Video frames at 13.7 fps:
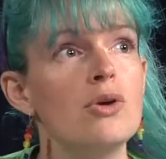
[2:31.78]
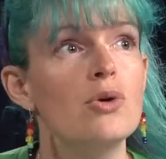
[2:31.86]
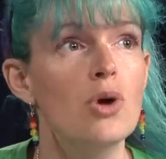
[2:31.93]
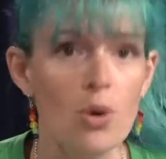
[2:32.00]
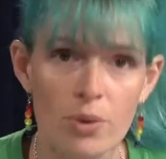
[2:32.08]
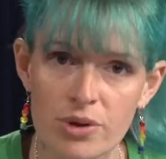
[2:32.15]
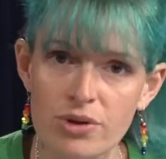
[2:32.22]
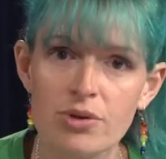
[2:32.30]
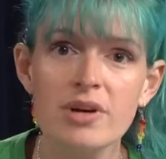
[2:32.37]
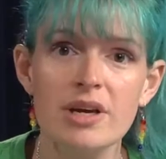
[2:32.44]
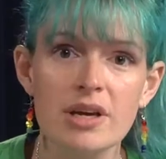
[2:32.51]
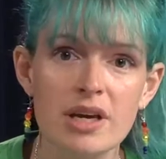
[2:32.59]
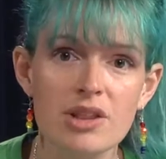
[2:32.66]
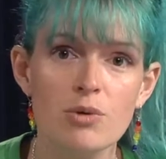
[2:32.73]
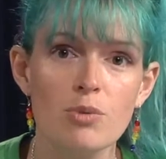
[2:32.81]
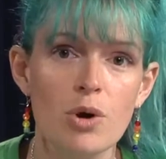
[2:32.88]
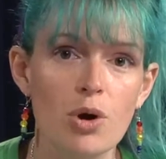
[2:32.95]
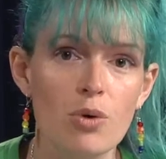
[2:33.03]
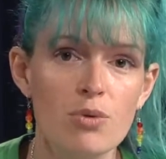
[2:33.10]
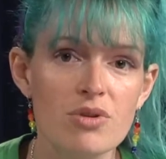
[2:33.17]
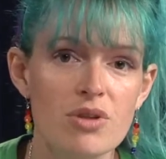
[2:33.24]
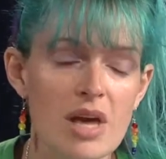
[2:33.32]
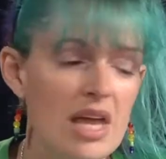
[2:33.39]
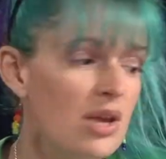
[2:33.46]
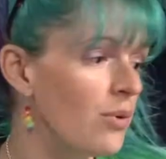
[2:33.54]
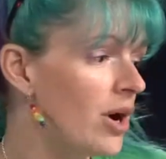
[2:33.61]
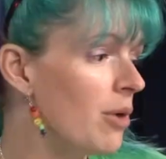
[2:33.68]
go and you can get the rows
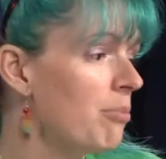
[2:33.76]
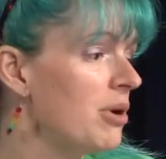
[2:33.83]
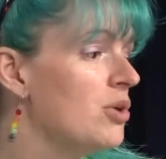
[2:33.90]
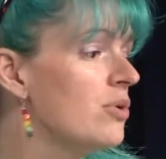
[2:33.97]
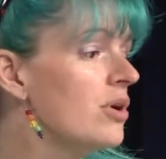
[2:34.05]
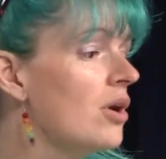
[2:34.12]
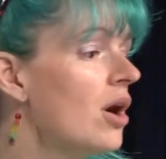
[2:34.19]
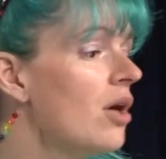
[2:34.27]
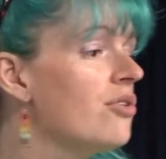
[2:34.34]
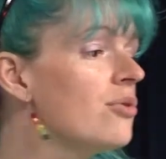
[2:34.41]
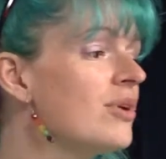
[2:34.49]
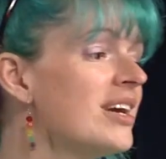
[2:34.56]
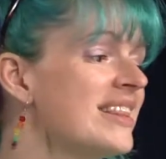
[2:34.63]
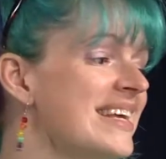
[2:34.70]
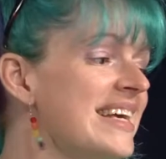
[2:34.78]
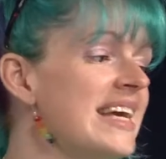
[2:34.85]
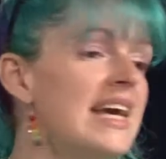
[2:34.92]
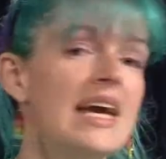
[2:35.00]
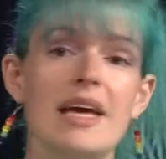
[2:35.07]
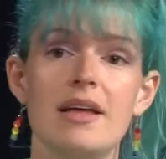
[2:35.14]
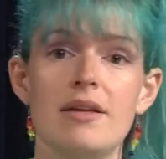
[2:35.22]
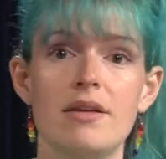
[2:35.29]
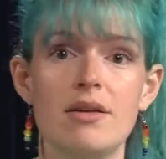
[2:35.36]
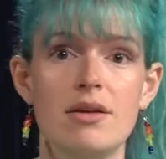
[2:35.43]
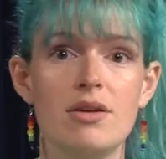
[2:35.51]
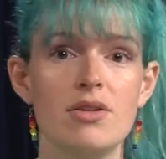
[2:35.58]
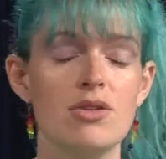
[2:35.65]
anywhere, but you can also get the kit.
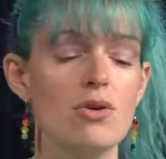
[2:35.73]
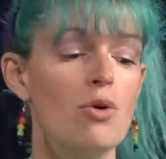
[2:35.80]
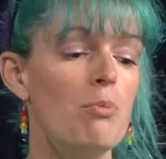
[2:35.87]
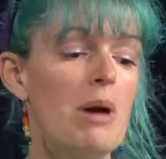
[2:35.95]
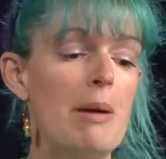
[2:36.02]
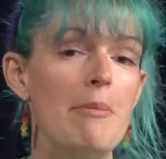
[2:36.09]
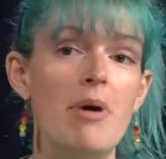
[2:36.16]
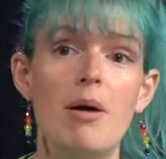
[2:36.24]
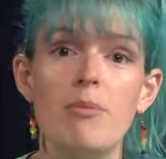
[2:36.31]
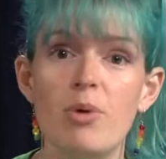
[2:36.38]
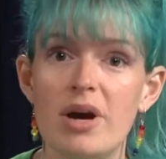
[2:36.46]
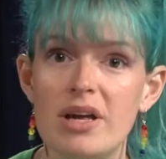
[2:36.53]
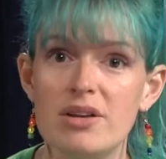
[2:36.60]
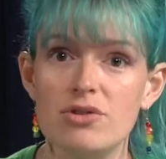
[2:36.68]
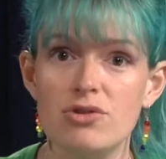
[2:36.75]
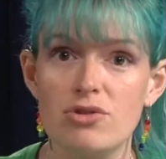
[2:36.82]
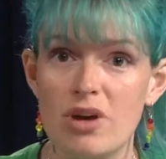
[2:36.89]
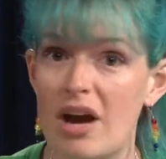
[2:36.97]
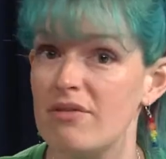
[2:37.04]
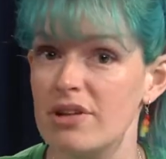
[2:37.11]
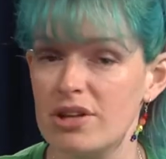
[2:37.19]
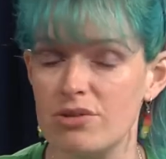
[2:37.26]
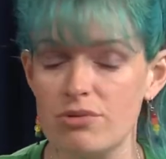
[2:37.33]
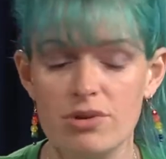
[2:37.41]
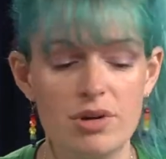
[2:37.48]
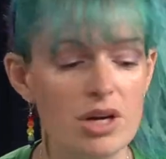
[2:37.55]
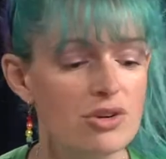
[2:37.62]
So my mom went traveling
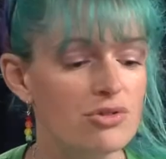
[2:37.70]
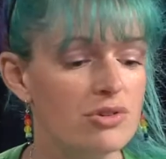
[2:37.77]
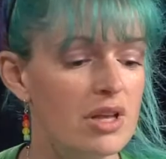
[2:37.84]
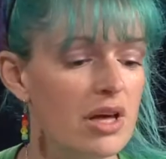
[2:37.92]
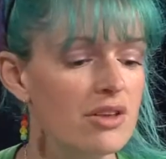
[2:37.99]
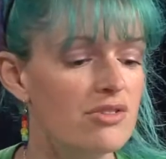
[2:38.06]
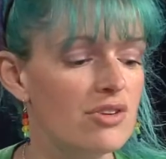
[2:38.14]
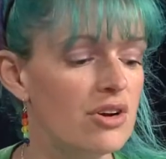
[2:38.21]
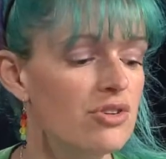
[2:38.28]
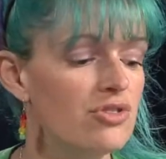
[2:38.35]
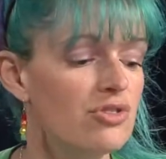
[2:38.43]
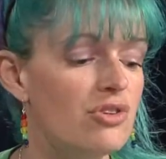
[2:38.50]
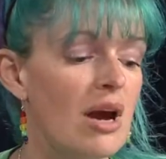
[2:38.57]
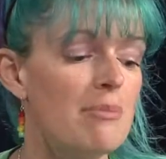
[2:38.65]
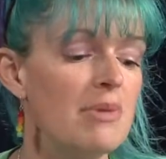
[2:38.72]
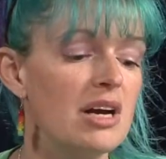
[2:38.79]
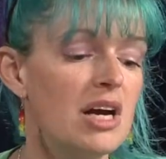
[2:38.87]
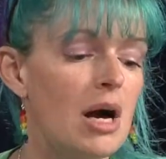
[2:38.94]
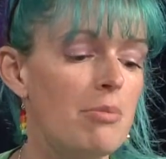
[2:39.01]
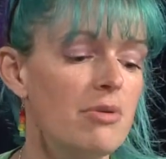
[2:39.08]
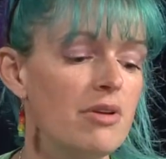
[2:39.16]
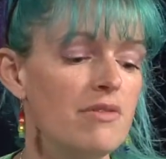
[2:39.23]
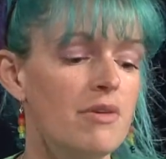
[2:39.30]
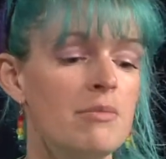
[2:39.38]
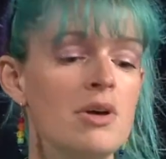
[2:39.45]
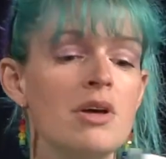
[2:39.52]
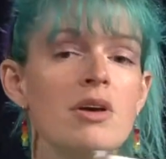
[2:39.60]
through the country last year and she grabbed me a couple of
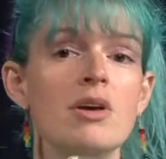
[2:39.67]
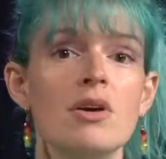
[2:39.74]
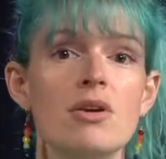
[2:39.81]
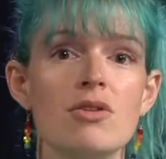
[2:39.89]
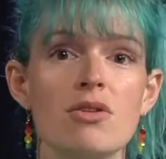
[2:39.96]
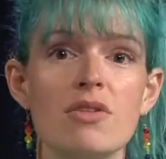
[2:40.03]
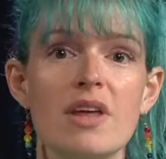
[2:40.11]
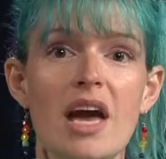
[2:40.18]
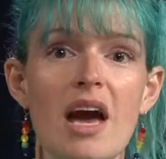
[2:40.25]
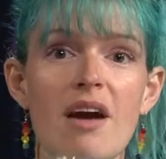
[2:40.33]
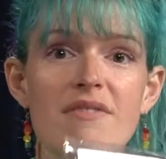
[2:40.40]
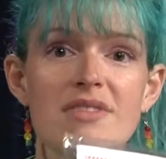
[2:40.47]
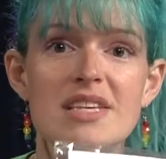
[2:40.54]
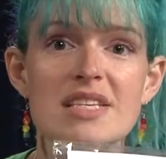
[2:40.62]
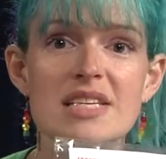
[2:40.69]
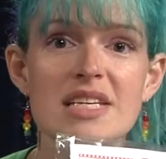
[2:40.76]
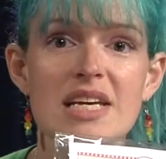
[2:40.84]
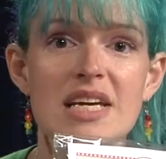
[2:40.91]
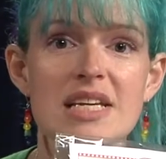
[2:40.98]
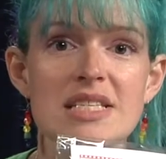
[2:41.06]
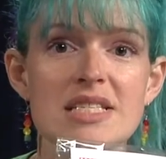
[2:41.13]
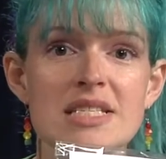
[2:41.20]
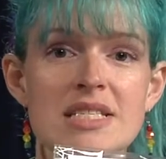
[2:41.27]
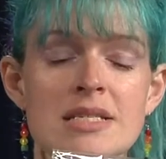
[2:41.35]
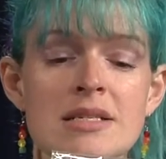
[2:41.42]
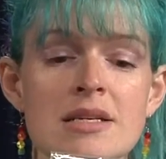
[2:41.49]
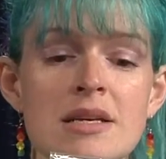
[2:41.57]
them. So they have these
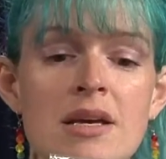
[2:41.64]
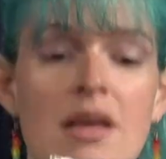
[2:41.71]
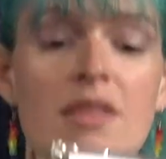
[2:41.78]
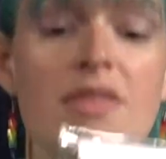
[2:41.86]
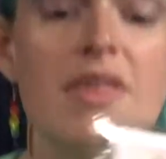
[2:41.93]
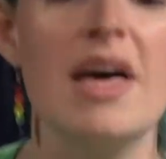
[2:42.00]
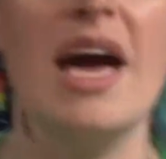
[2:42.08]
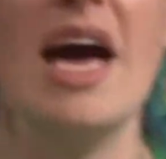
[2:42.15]
kits that